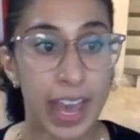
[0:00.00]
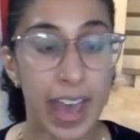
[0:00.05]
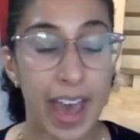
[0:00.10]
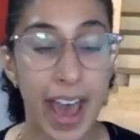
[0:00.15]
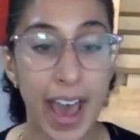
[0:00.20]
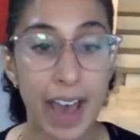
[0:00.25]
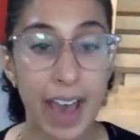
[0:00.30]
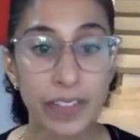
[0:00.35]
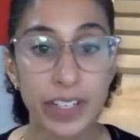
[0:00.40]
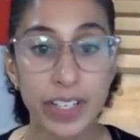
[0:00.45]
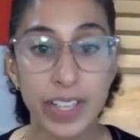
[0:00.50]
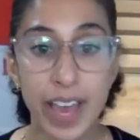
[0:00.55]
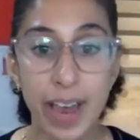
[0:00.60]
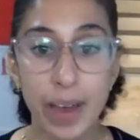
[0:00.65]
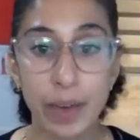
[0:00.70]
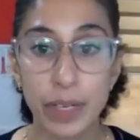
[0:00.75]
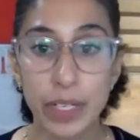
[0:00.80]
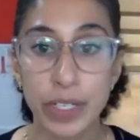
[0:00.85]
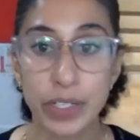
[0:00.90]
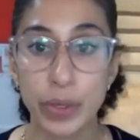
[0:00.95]
After that,
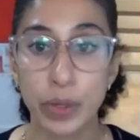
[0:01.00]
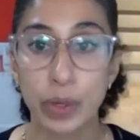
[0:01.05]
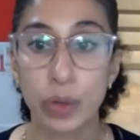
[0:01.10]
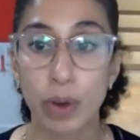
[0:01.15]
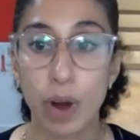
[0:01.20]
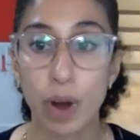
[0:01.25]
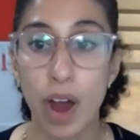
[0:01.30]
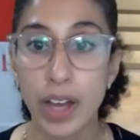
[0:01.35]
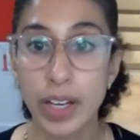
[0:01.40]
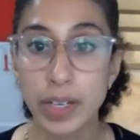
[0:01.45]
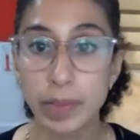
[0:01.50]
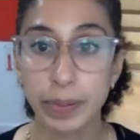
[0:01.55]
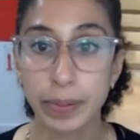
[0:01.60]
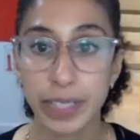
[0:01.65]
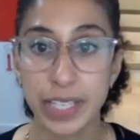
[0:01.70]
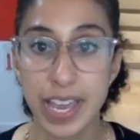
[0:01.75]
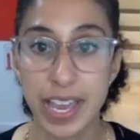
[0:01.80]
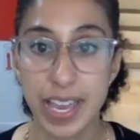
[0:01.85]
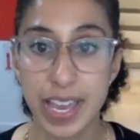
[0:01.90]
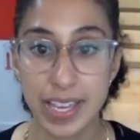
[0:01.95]
we do grand
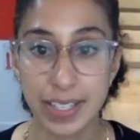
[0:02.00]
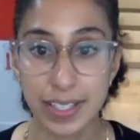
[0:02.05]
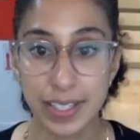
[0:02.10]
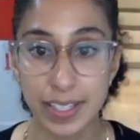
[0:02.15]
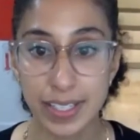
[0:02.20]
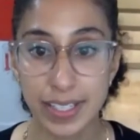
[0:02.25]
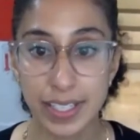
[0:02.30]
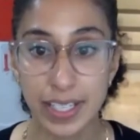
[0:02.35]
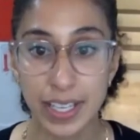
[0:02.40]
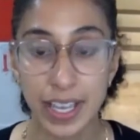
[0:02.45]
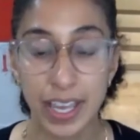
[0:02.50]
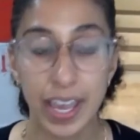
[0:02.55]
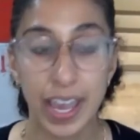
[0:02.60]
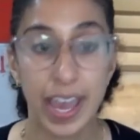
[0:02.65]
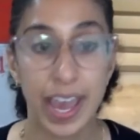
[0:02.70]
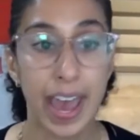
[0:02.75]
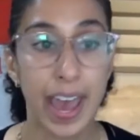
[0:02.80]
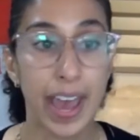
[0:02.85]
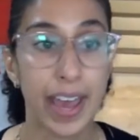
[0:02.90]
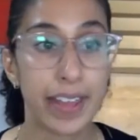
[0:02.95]
plies.
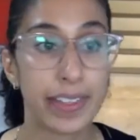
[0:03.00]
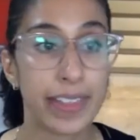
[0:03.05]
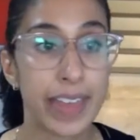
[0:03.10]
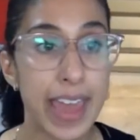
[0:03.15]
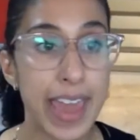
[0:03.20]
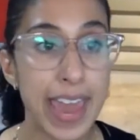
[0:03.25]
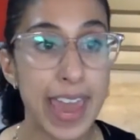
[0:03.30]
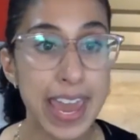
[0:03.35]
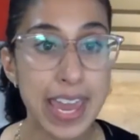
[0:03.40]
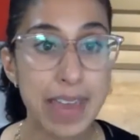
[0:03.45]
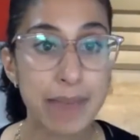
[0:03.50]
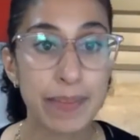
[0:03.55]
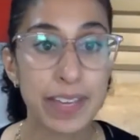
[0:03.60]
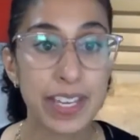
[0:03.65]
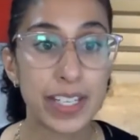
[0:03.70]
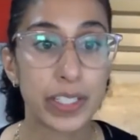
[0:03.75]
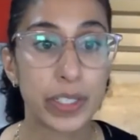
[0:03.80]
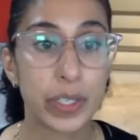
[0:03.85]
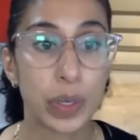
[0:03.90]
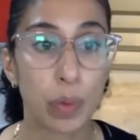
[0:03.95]
And the aim
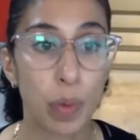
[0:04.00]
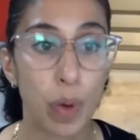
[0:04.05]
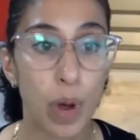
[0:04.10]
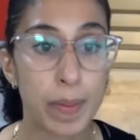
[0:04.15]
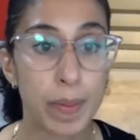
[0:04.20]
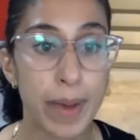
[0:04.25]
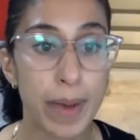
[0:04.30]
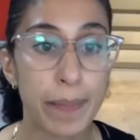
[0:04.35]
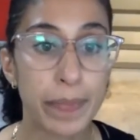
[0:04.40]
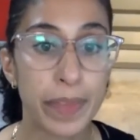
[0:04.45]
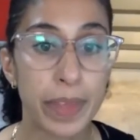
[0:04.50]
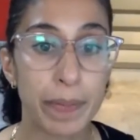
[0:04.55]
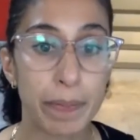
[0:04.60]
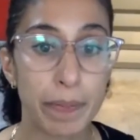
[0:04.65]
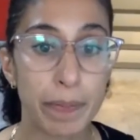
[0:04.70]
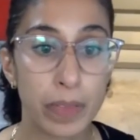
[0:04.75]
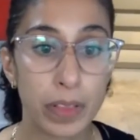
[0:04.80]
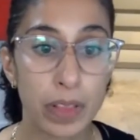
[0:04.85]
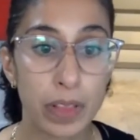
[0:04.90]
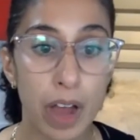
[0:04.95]
is to warm up the
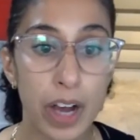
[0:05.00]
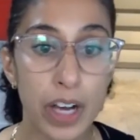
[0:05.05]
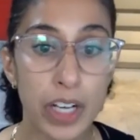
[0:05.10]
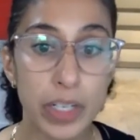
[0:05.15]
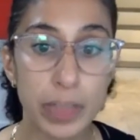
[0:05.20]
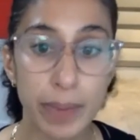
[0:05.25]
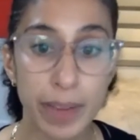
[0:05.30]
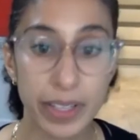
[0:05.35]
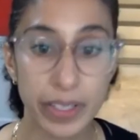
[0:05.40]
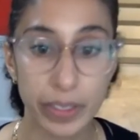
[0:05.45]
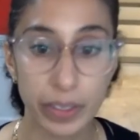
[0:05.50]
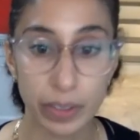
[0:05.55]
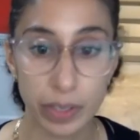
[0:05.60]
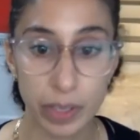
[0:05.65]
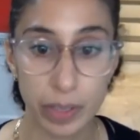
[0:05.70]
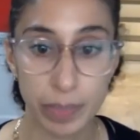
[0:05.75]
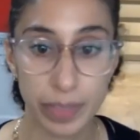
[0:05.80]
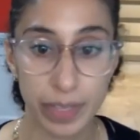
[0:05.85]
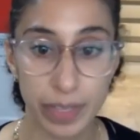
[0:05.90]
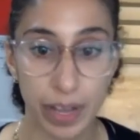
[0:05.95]
large muscle
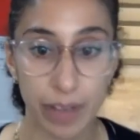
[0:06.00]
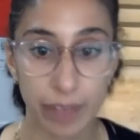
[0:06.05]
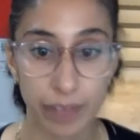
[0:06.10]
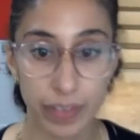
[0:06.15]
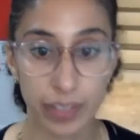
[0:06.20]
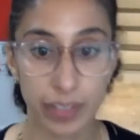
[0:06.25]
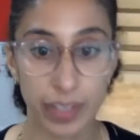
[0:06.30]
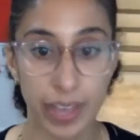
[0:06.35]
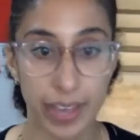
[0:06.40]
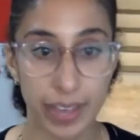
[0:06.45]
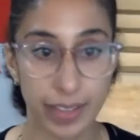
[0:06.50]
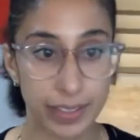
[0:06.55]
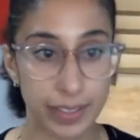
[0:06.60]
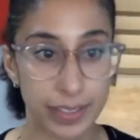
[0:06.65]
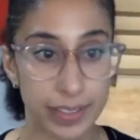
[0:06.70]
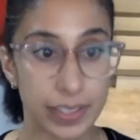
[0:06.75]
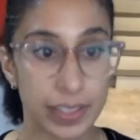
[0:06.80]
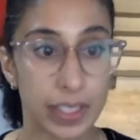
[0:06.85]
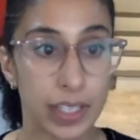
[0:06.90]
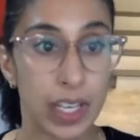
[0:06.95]
groups of your
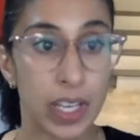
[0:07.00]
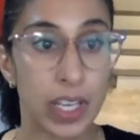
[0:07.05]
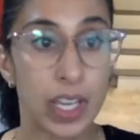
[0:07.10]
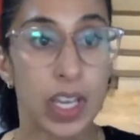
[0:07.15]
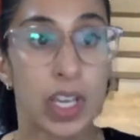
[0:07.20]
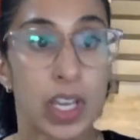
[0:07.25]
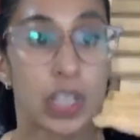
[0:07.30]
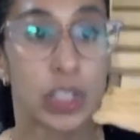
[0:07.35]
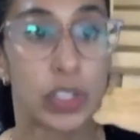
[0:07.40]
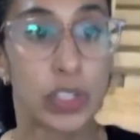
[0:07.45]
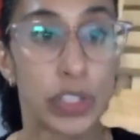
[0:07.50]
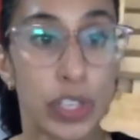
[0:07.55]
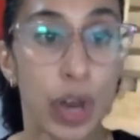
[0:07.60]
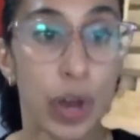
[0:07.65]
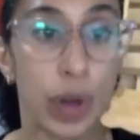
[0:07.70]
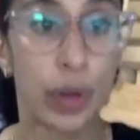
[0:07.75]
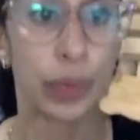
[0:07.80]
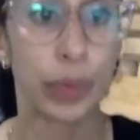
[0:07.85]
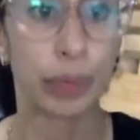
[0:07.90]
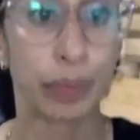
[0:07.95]
legs.
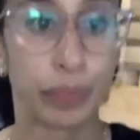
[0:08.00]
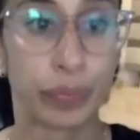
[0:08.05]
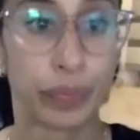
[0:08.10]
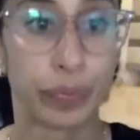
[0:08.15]
So